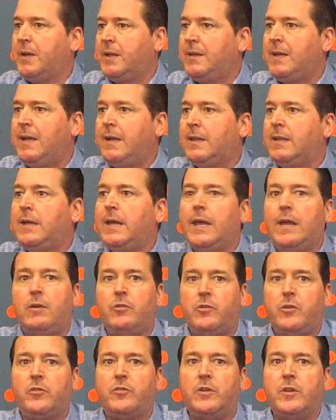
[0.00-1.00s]
But at the end of the day, it
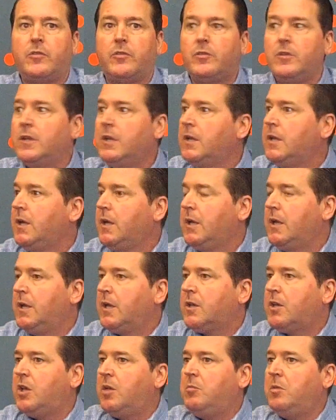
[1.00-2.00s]
was just this
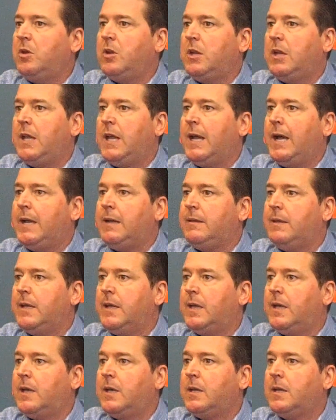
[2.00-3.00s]
community
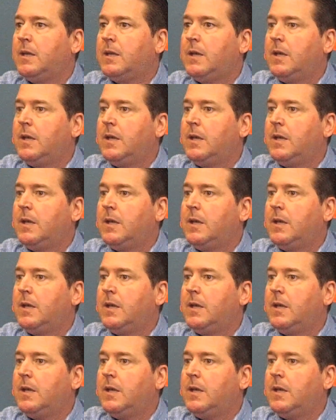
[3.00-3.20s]
idea